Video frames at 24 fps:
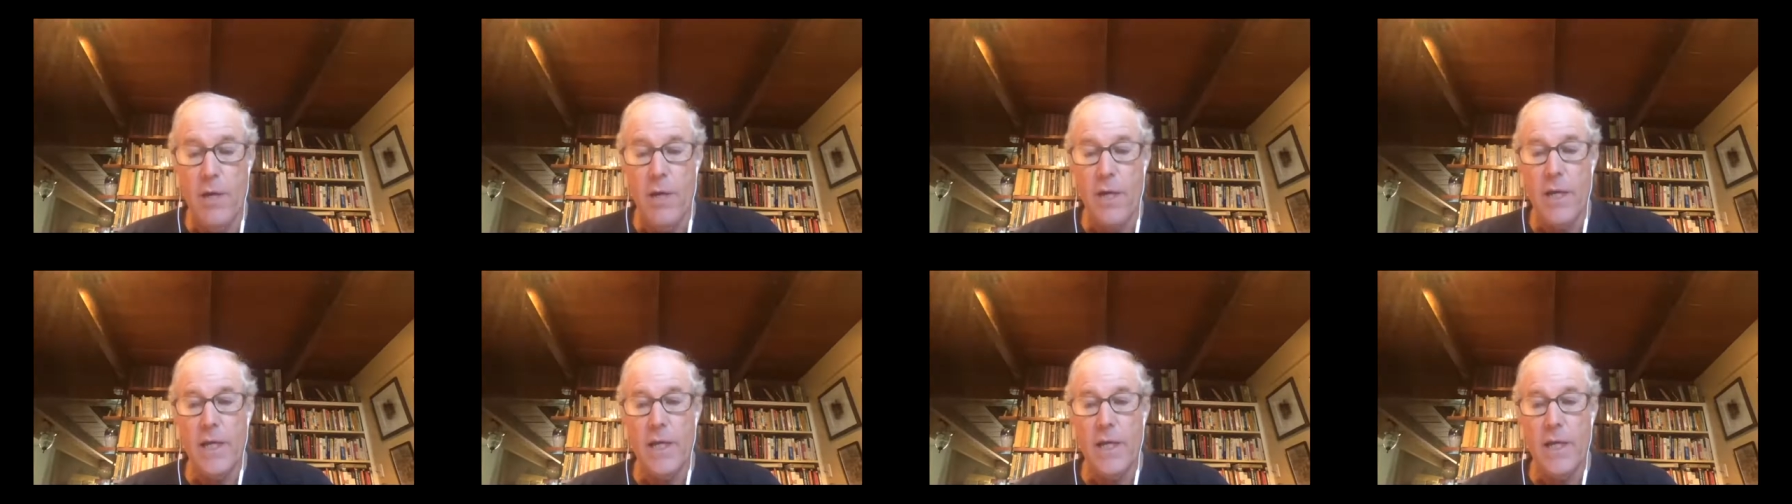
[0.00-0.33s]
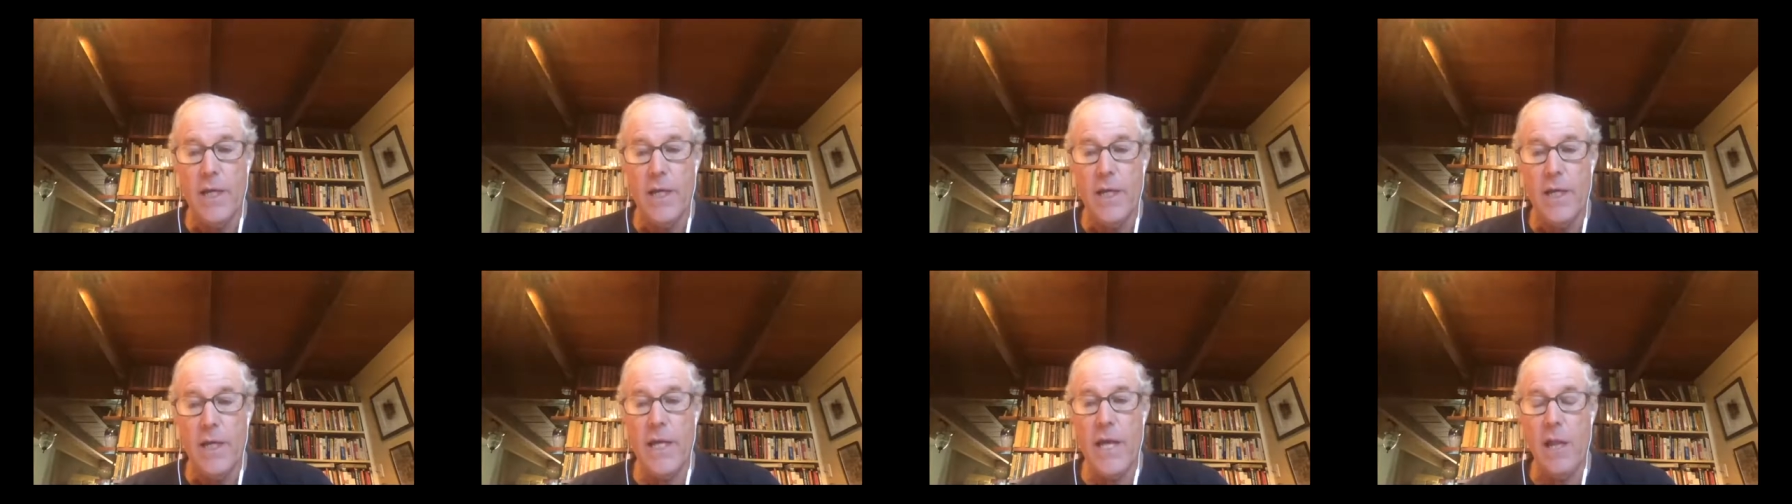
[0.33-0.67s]

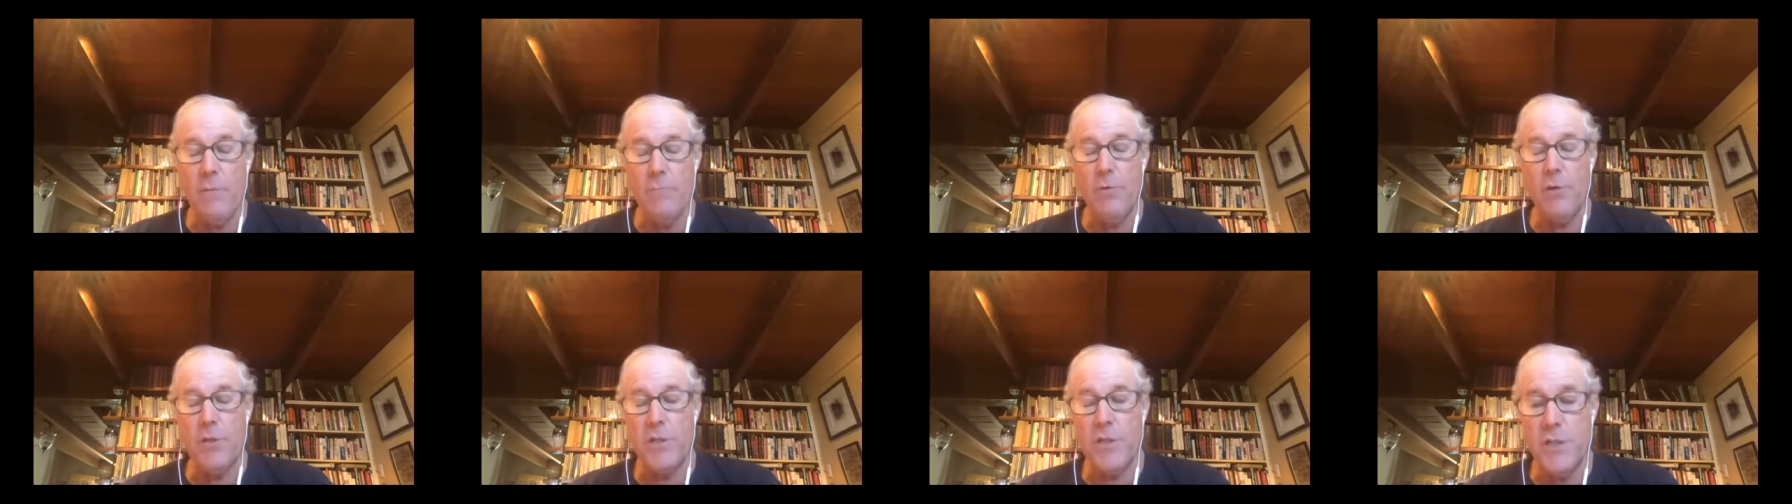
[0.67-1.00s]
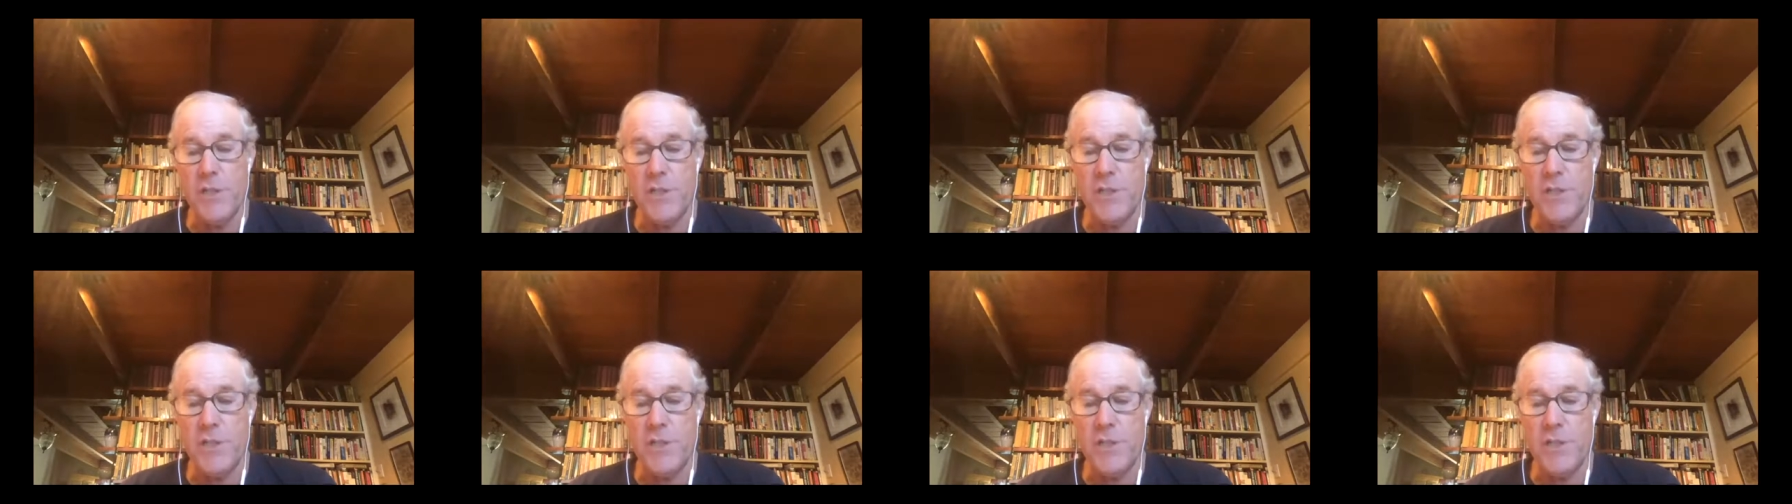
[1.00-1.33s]
kelp, which is
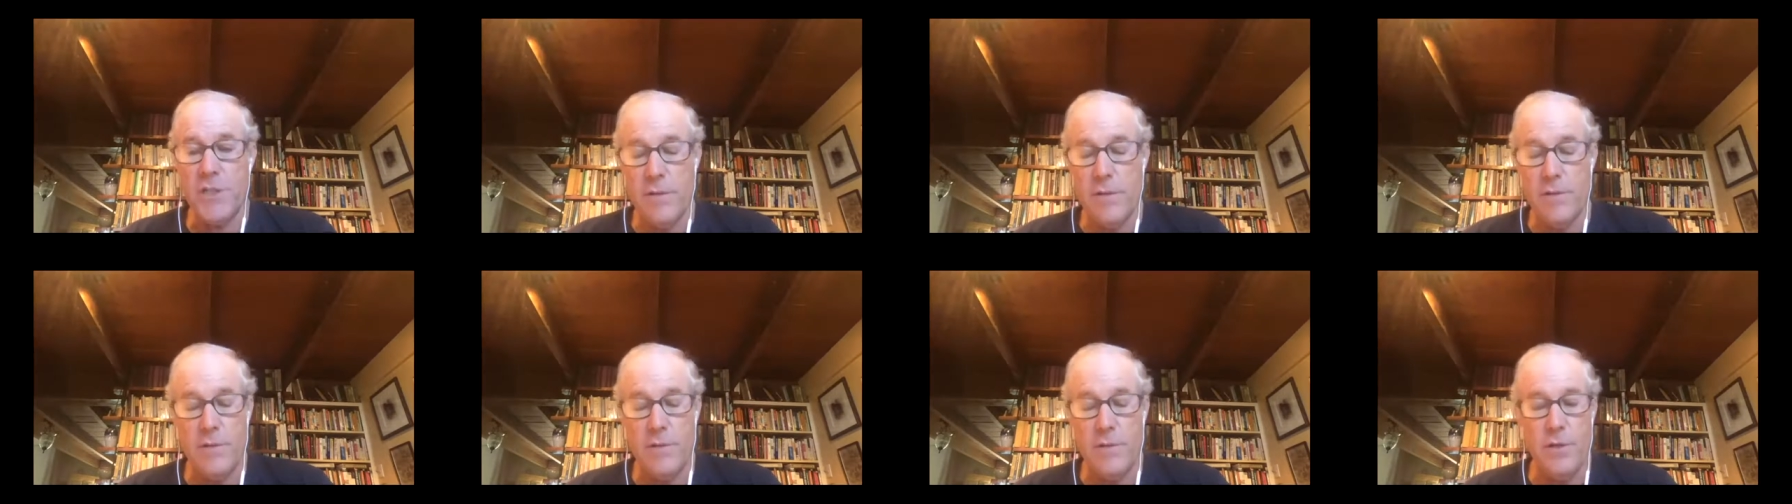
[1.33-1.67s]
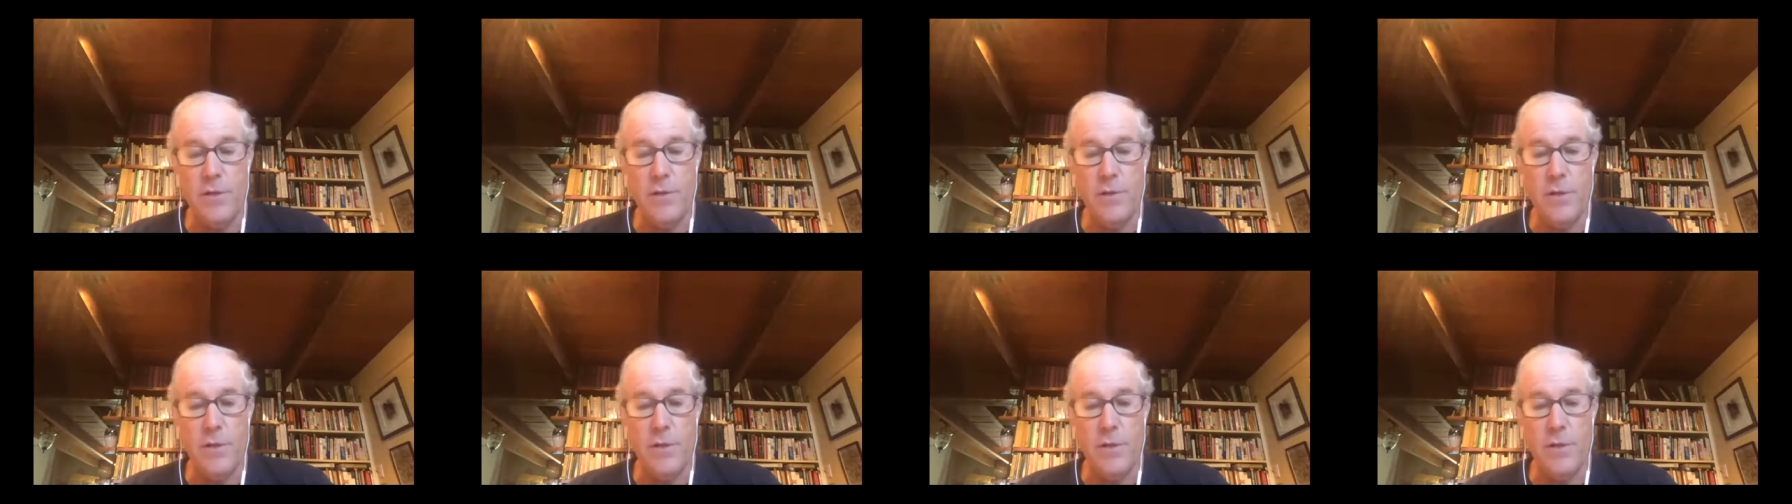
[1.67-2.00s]
seaweed to
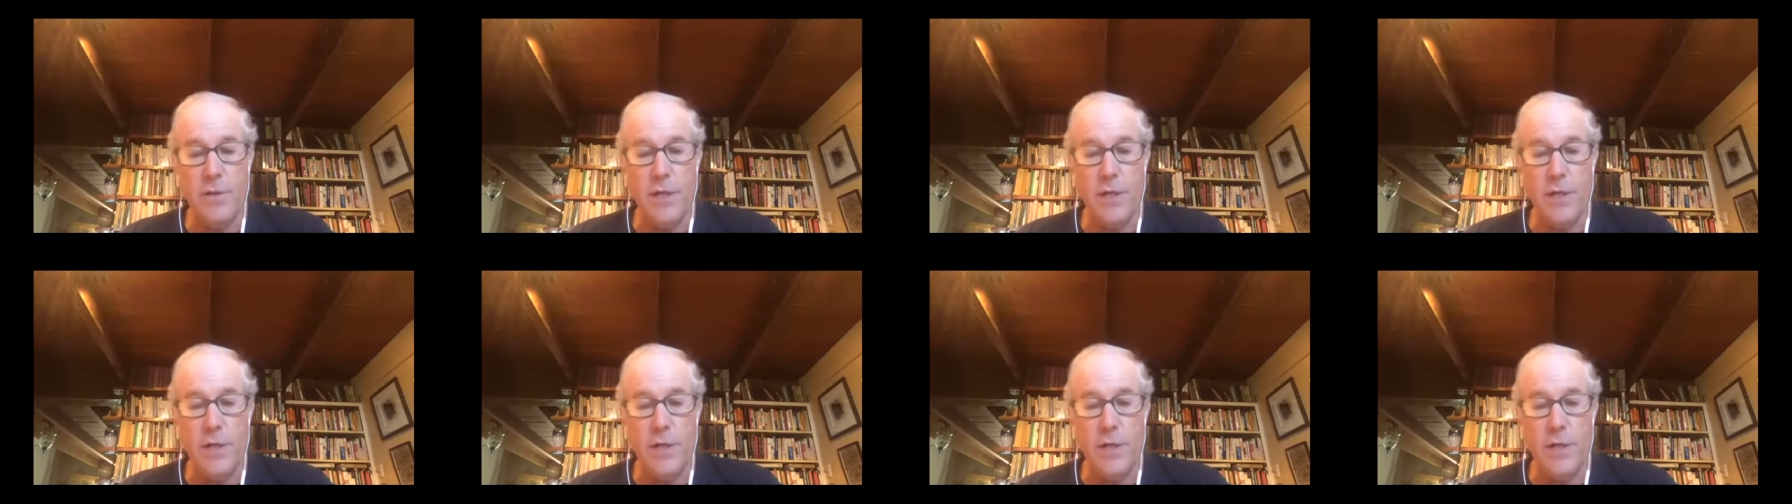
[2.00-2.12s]
to